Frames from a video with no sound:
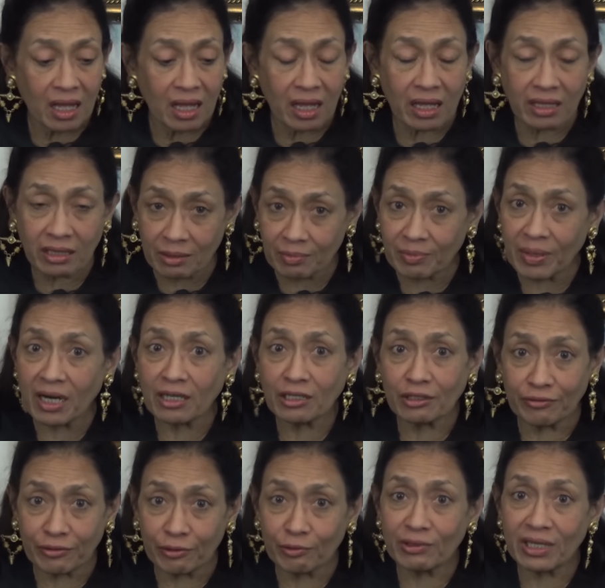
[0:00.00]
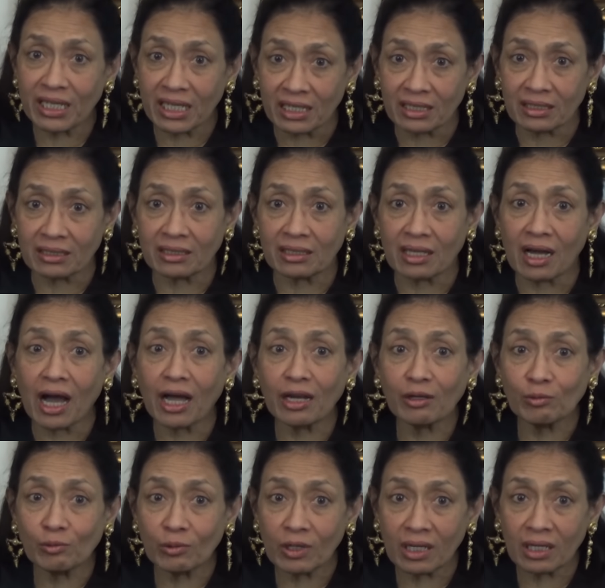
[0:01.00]
In the past few days,
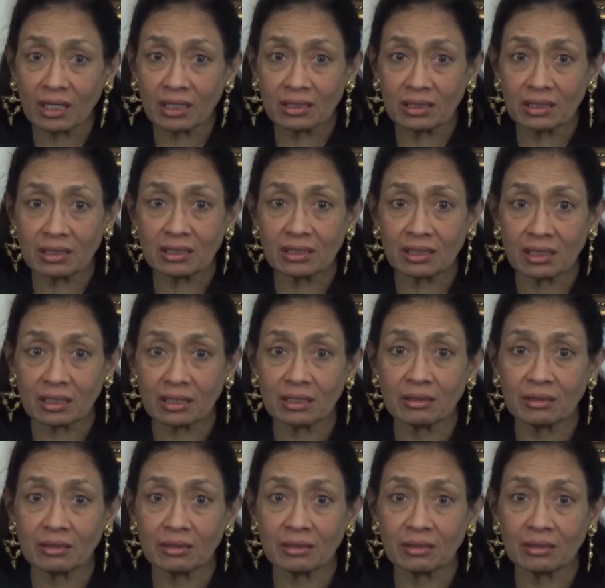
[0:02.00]
past